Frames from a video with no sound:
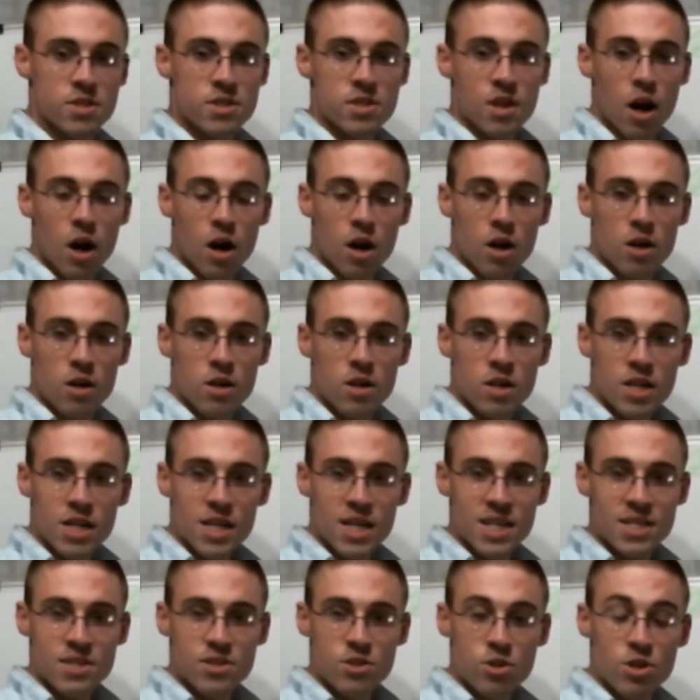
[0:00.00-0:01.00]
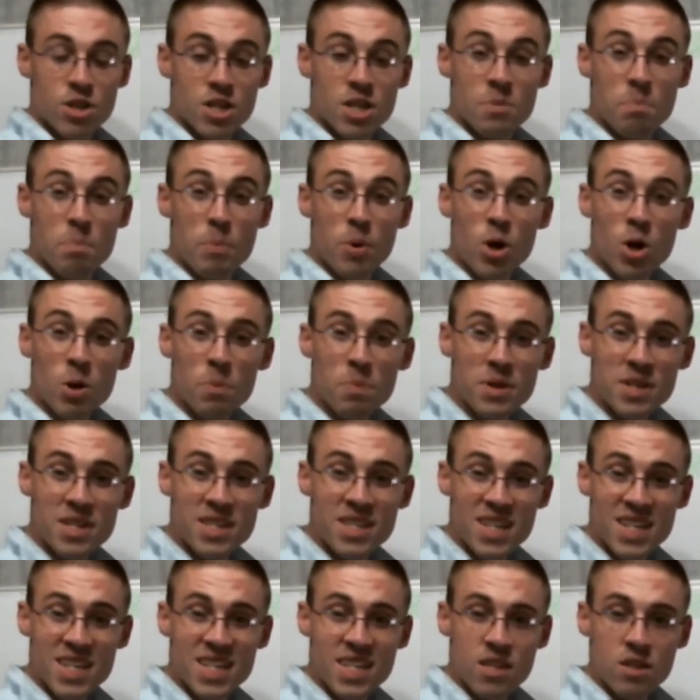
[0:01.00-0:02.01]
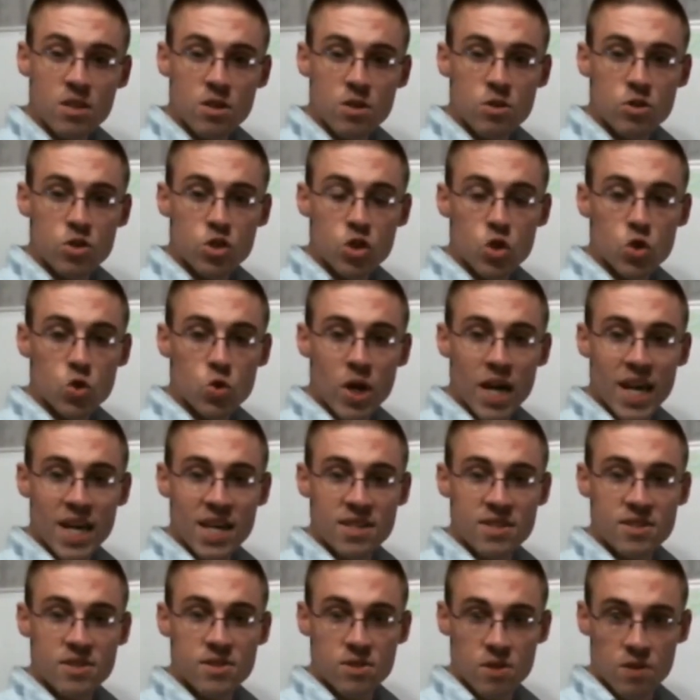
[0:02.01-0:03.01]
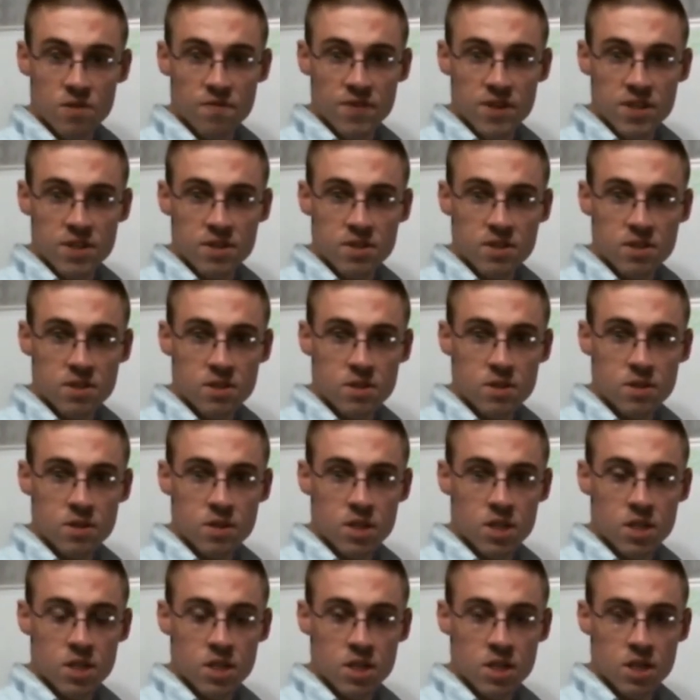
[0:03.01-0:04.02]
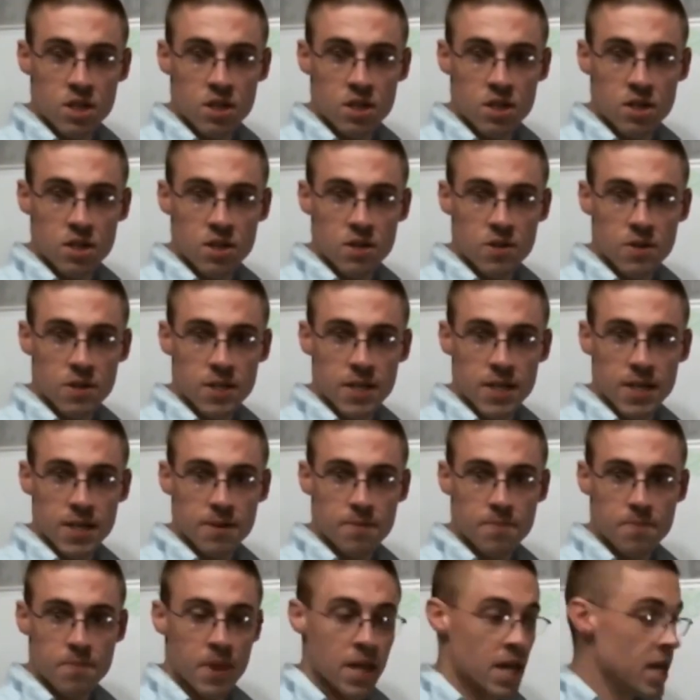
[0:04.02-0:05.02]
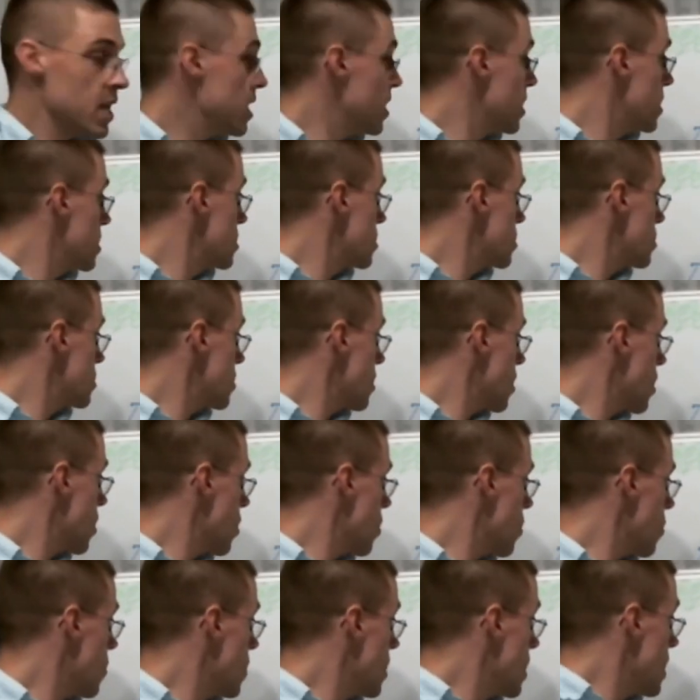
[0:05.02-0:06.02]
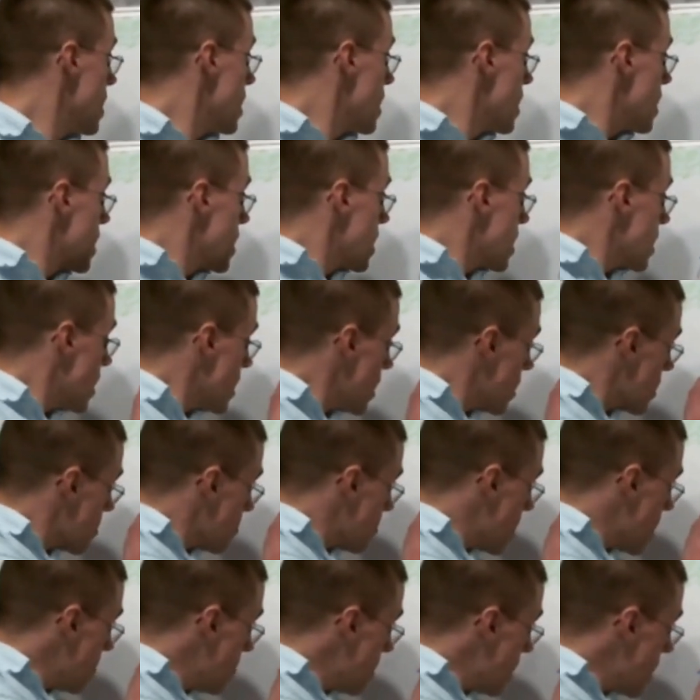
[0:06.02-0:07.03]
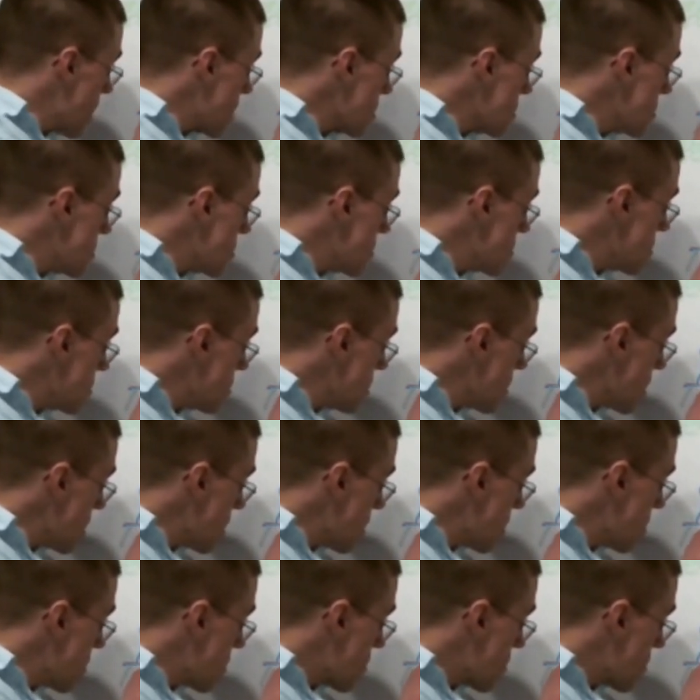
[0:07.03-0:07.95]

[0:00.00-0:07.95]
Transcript: are exerted perpendicular to a surface. Okay, so here my box is sitting on the